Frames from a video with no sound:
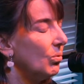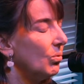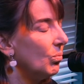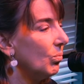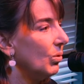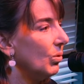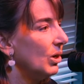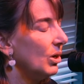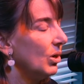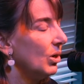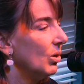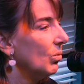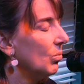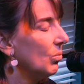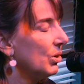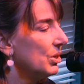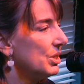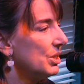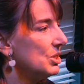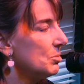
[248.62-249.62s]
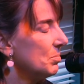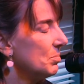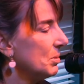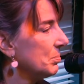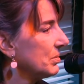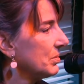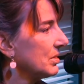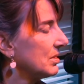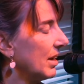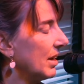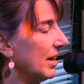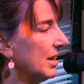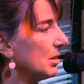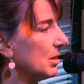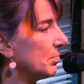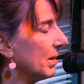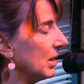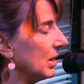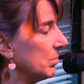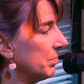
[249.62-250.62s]
What are these people saying
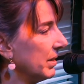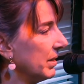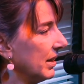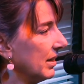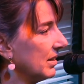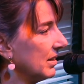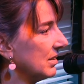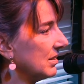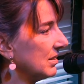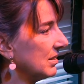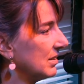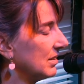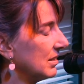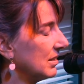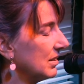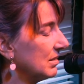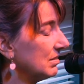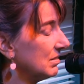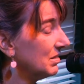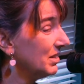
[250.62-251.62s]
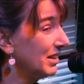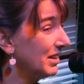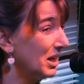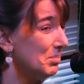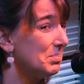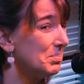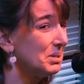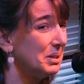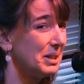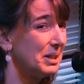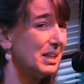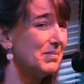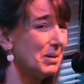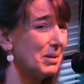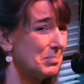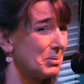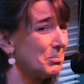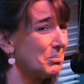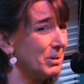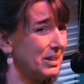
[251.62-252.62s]
about me? Do they believe
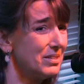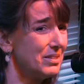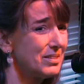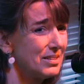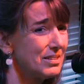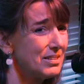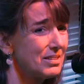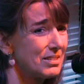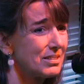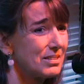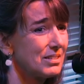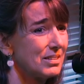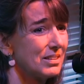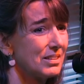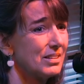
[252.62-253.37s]
I'm a racist?